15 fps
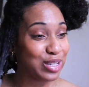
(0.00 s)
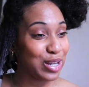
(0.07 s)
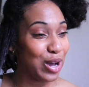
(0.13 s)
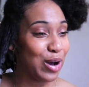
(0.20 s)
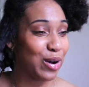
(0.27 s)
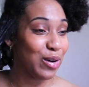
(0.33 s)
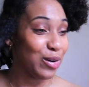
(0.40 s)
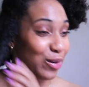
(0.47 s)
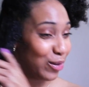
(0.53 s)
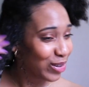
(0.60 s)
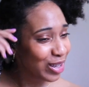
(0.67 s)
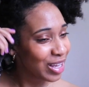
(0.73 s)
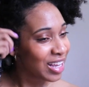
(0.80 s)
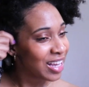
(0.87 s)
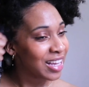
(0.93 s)
so
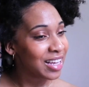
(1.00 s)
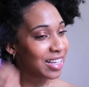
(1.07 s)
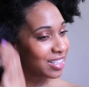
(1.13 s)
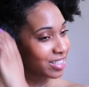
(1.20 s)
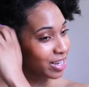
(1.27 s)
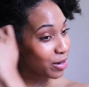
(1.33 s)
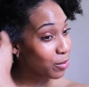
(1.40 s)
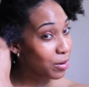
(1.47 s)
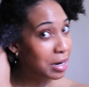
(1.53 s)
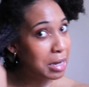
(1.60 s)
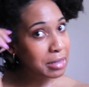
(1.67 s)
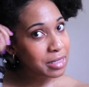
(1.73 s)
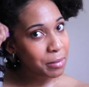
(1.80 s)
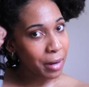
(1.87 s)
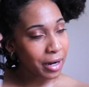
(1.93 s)
it's like what
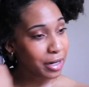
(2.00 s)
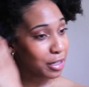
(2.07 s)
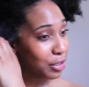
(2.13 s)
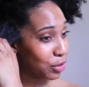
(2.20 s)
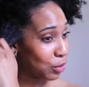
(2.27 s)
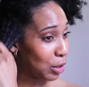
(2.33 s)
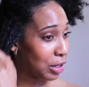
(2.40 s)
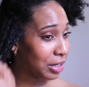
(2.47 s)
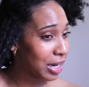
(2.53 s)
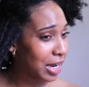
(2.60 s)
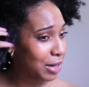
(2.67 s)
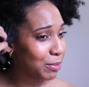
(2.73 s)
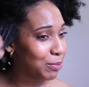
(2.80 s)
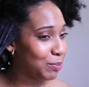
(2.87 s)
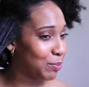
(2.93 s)
else am i gonna do all
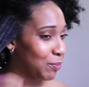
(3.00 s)
day